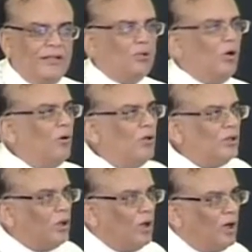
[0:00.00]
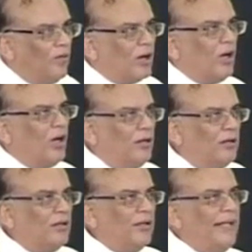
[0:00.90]
So the
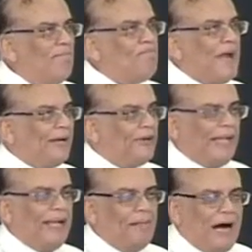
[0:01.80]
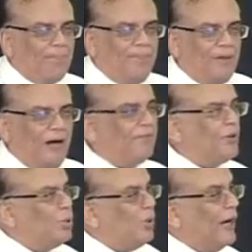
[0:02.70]
overall impact came up of
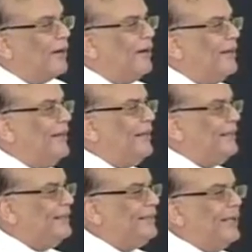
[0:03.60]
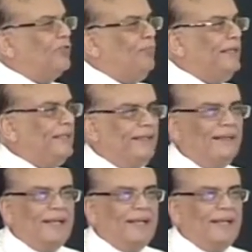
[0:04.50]
286 billion,